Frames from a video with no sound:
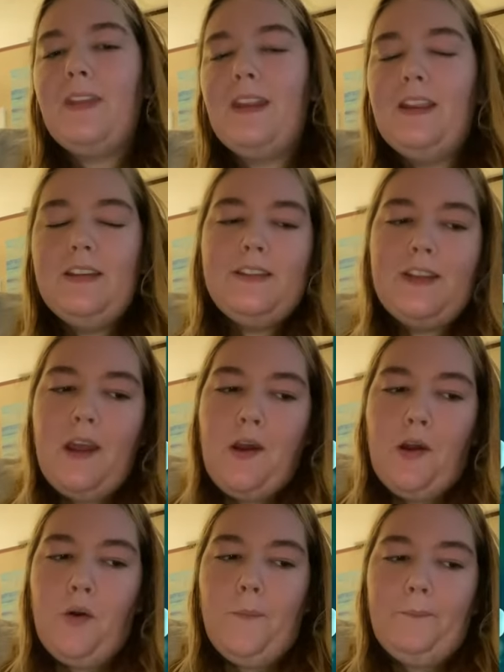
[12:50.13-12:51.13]

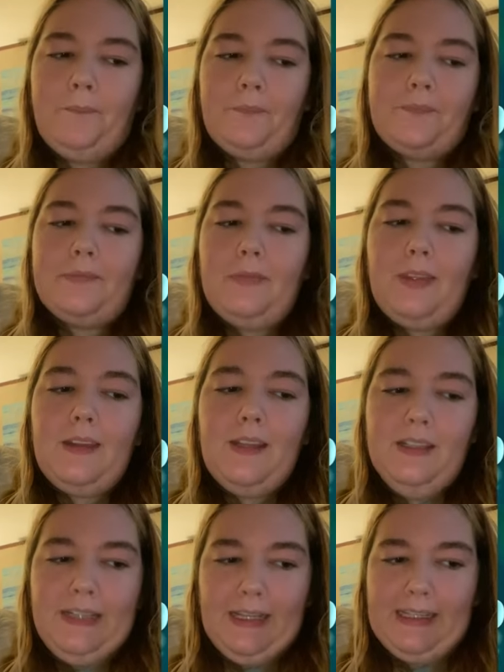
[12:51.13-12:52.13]
So
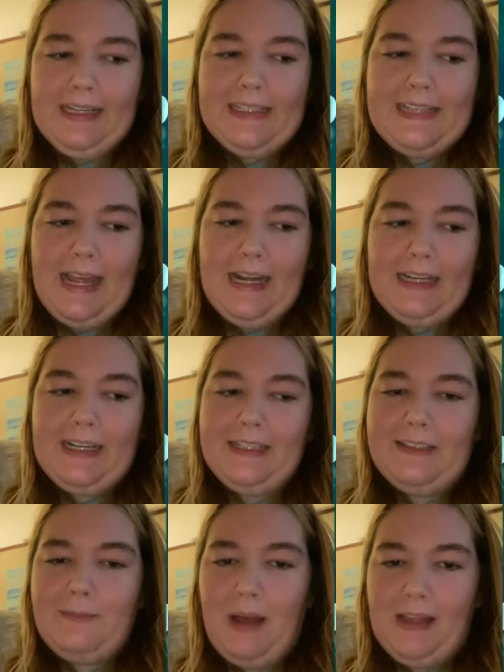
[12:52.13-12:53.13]
yeah, like I said, I
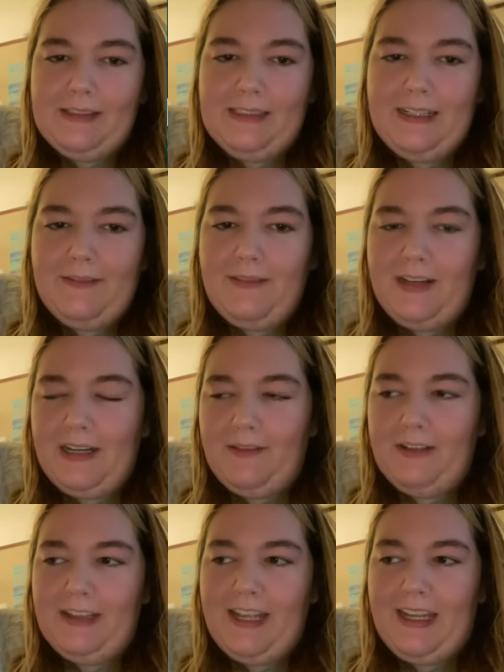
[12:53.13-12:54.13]
tested positive and
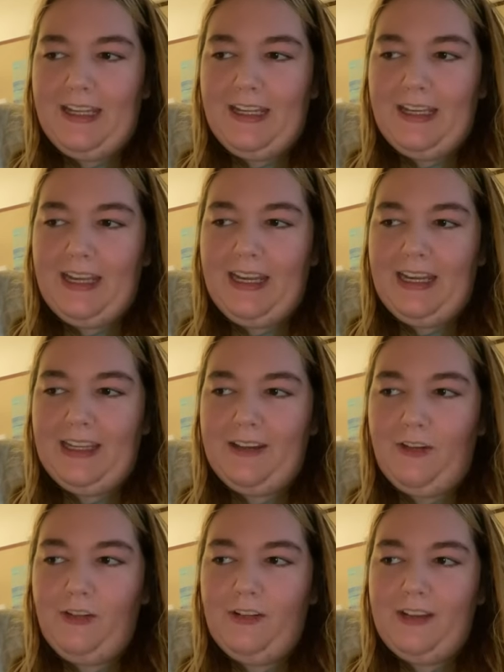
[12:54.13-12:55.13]
everything, and
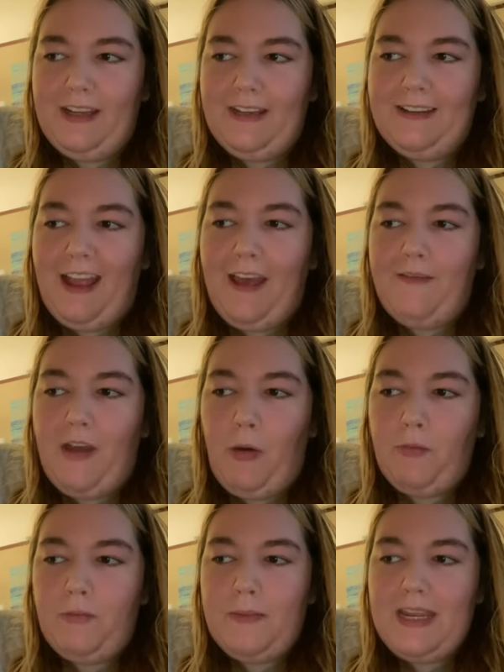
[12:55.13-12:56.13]
those are the things that have
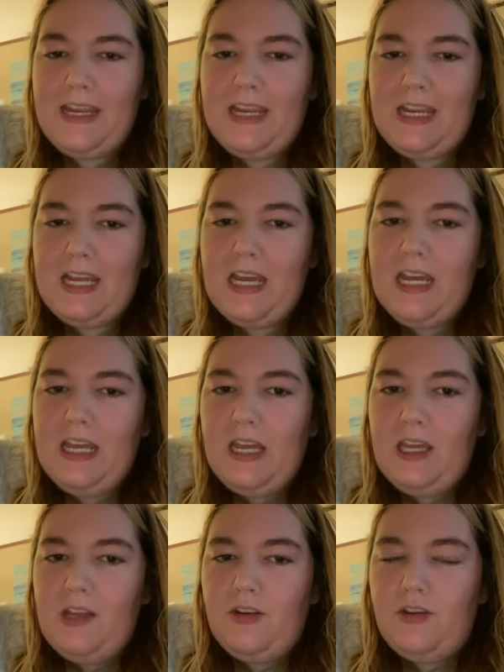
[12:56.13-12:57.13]
helped me.
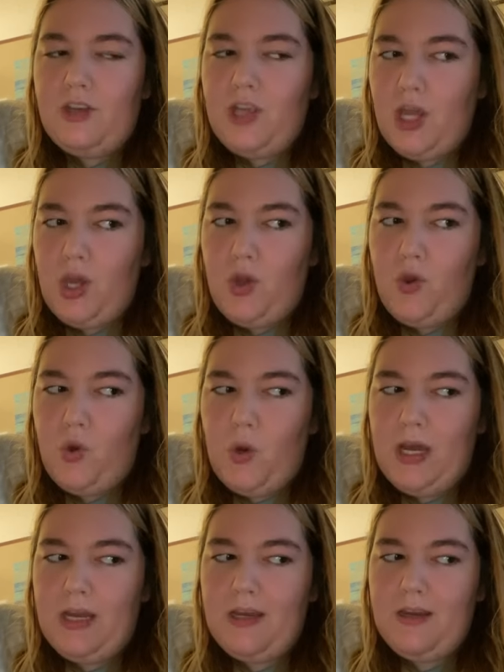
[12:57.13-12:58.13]
So
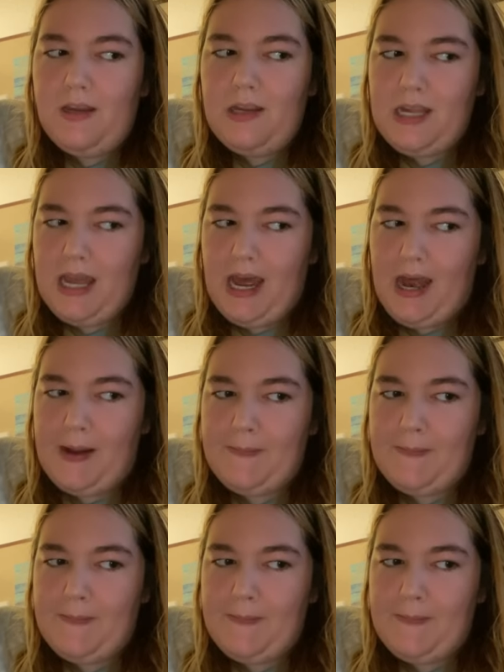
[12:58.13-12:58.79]
yeah.